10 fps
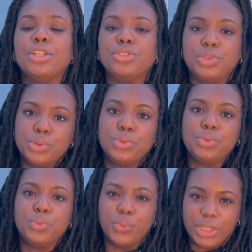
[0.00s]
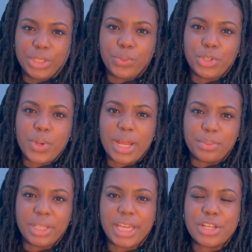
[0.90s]
do really what you had
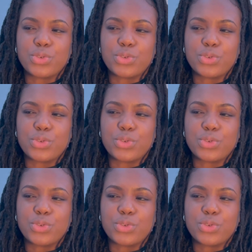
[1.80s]
planned,